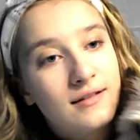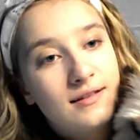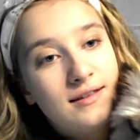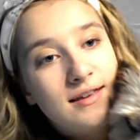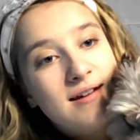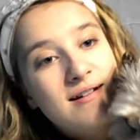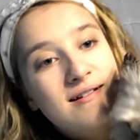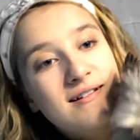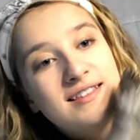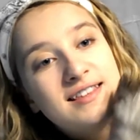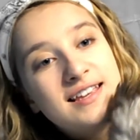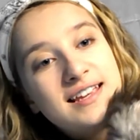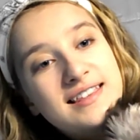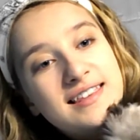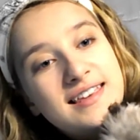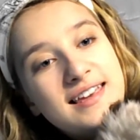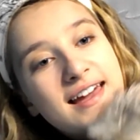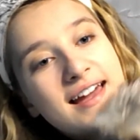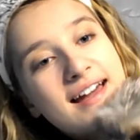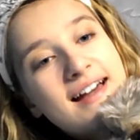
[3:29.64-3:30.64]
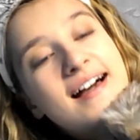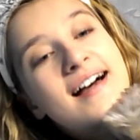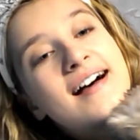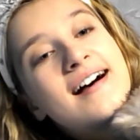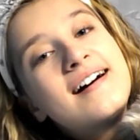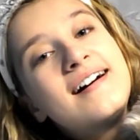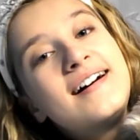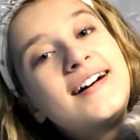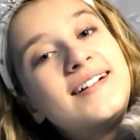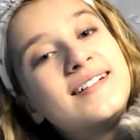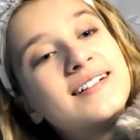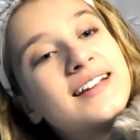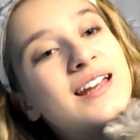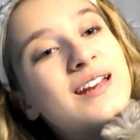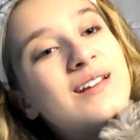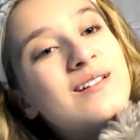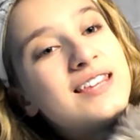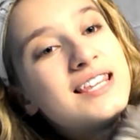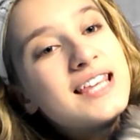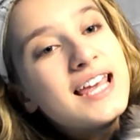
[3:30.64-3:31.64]
there's Adele. Can
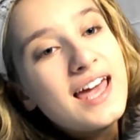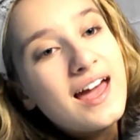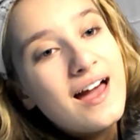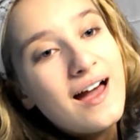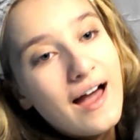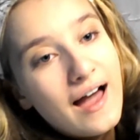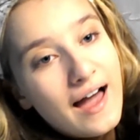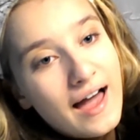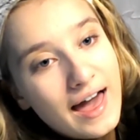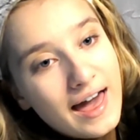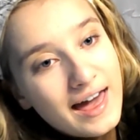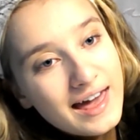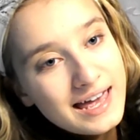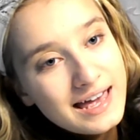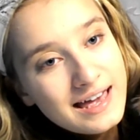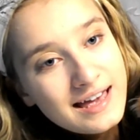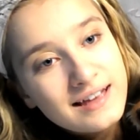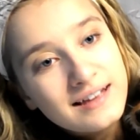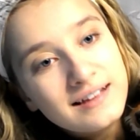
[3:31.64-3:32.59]
you say hi?